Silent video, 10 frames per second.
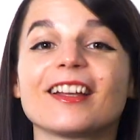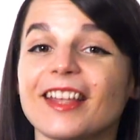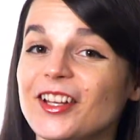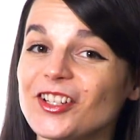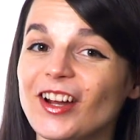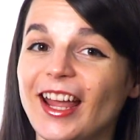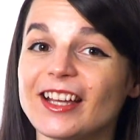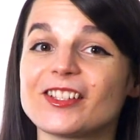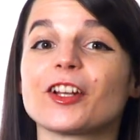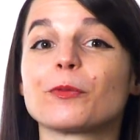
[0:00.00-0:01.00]
Get your
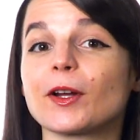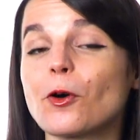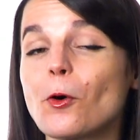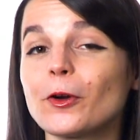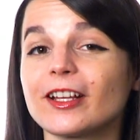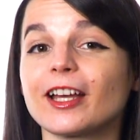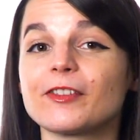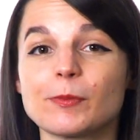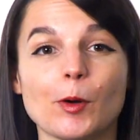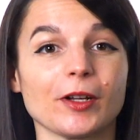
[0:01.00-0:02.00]
hands on a recording of
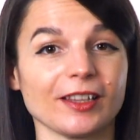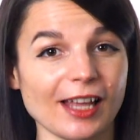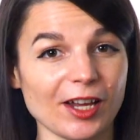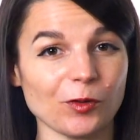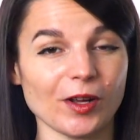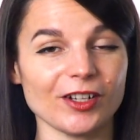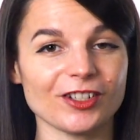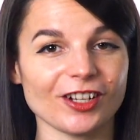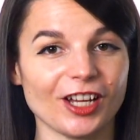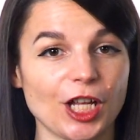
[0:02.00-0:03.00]
spoken
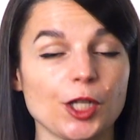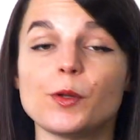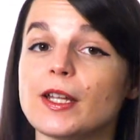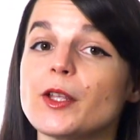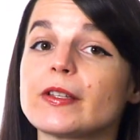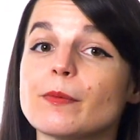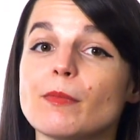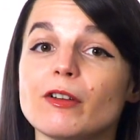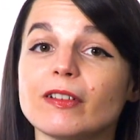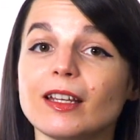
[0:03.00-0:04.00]
language. You can use a
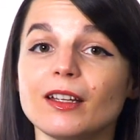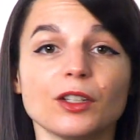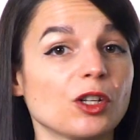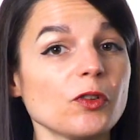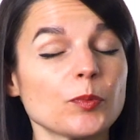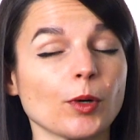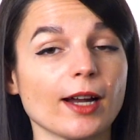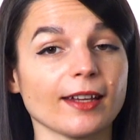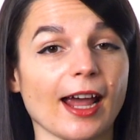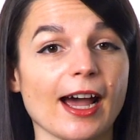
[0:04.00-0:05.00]
movie, news
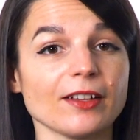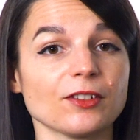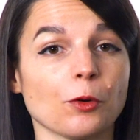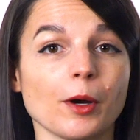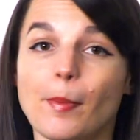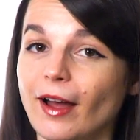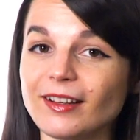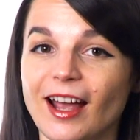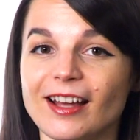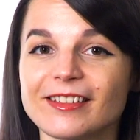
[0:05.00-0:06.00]
broadcast, or a
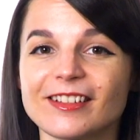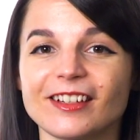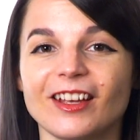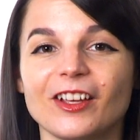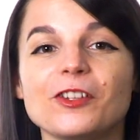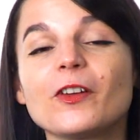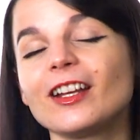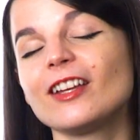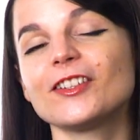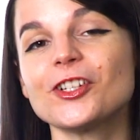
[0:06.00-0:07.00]
podcast. You can
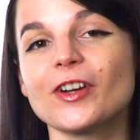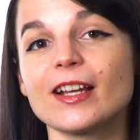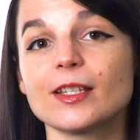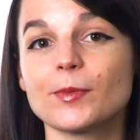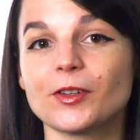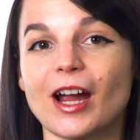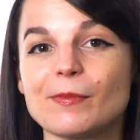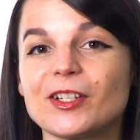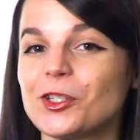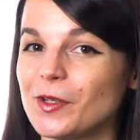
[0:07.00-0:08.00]
even try
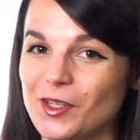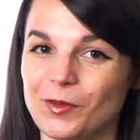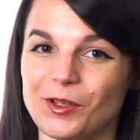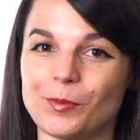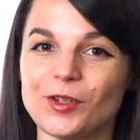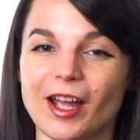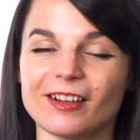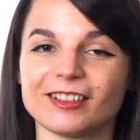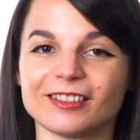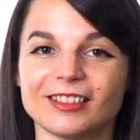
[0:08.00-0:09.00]
subscribing to a YouTube
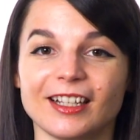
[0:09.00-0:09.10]
channel.